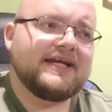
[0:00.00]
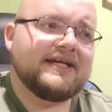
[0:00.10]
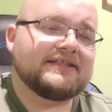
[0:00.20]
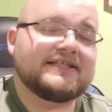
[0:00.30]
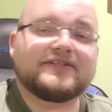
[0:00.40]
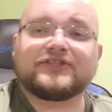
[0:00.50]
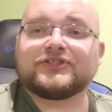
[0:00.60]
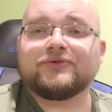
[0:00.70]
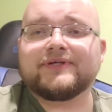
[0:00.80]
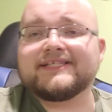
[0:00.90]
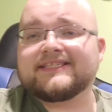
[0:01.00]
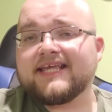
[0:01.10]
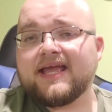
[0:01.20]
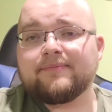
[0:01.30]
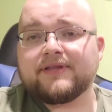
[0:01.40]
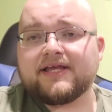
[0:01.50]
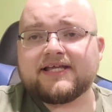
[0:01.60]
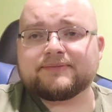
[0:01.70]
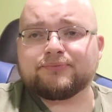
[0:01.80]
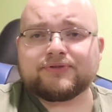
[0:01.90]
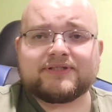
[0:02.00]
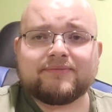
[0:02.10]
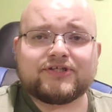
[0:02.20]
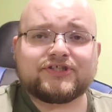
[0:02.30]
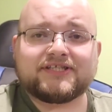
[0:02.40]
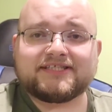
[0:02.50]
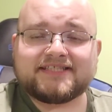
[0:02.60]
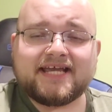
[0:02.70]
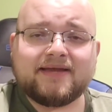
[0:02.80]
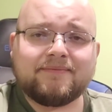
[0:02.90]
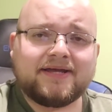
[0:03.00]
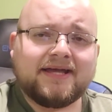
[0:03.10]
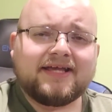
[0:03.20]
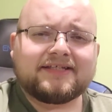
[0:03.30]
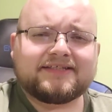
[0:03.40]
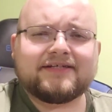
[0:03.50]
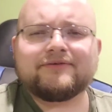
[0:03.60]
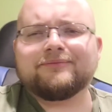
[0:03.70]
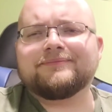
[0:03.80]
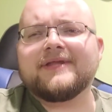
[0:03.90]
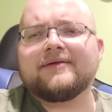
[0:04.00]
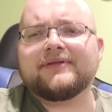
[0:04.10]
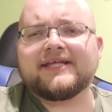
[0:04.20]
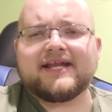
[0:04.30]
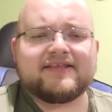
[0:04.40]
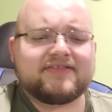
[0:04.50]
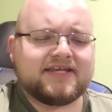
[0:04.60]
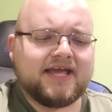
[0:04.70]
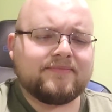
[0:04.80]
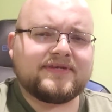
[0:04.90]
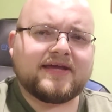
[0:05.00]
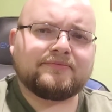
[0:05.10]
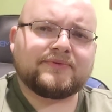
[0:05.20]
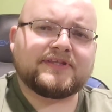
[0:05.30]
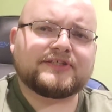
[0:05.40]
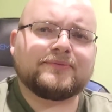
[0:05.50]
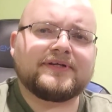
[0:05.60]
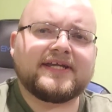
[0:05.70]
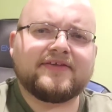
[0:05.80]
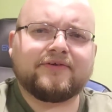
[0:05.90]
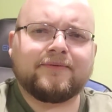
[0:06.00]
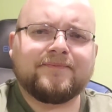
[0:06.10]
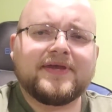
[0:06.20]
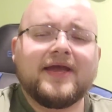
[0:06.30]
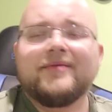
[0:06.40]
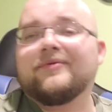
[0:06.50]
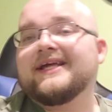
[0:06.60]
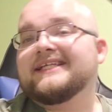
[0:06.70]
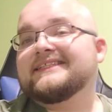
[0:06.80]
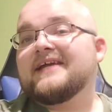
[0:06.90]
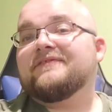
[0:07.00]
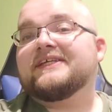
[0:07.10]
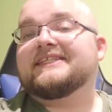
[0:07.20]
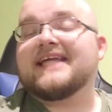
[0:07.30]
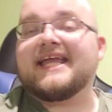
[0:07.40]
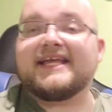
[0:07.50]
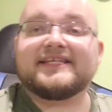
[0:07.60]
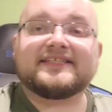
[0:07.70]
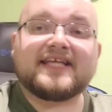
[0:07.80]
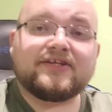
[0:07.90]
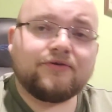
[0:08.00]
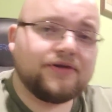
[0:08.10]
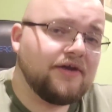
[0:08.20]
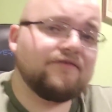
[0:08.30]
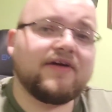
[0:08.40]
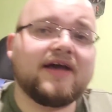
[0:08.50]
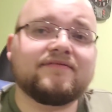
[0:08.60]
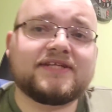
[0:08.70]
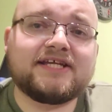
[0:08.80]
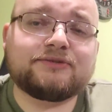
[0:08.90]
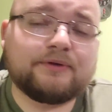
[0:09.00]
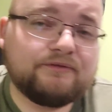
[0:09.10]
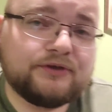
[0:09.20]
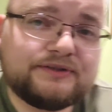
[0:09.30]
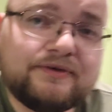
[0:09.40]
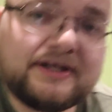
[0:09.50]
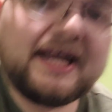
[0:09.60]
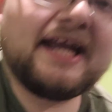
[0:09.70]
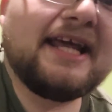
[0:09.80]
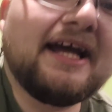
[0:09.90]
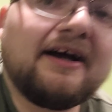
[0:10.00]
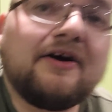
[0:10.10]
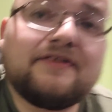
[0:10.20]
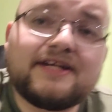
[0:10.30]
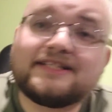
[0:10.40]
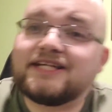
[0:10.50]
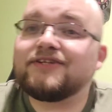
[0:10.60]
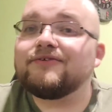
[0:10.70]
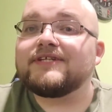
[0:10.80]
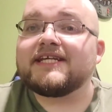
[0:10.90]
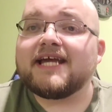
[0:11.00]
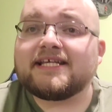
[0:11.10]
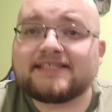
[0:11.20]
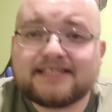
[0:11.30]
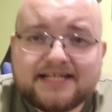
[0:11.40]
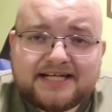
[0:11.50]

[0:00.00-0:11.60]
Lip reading: Outside of the stories, the gameplay is pretty much the same, so not really anything in-depth with this one either. What I can safely say is that Yugioh 5Ds Reverse of Arcadia on the Nintendo DS